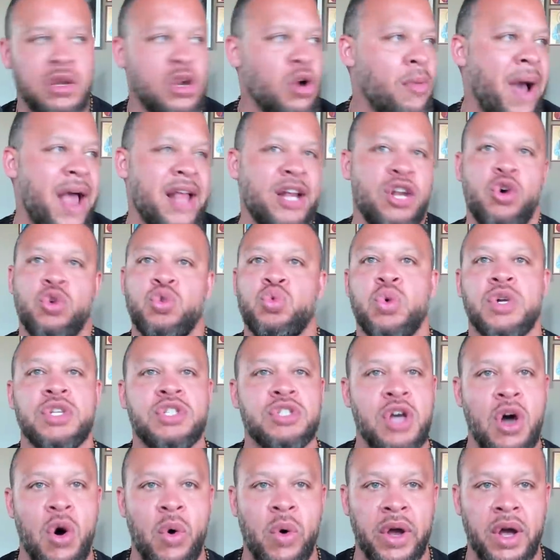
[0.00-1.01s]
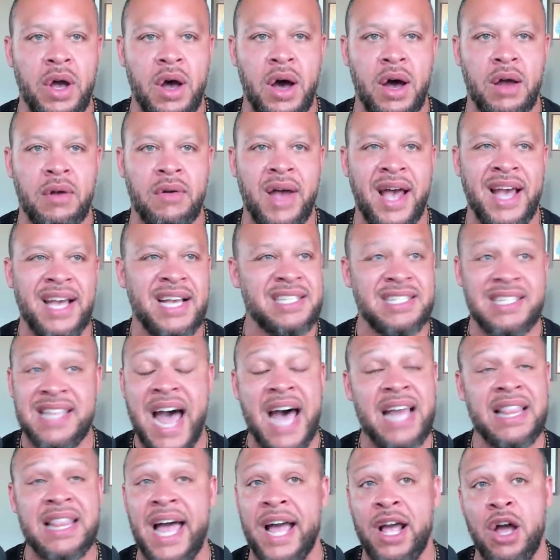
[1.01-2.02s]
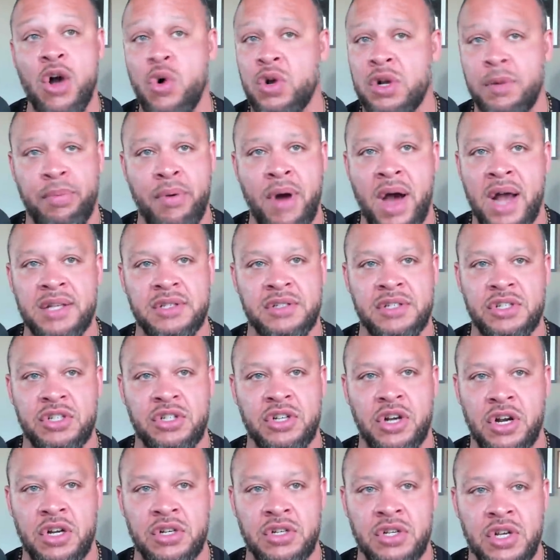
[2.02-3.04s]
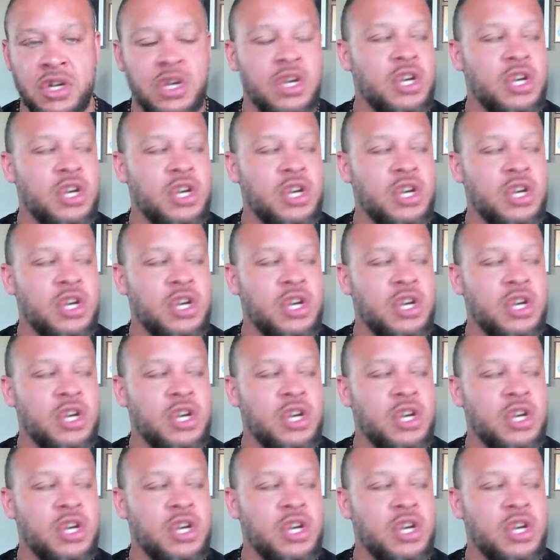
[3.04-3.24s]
Nobody knows what's going on, right? It's not like going to Protestant church.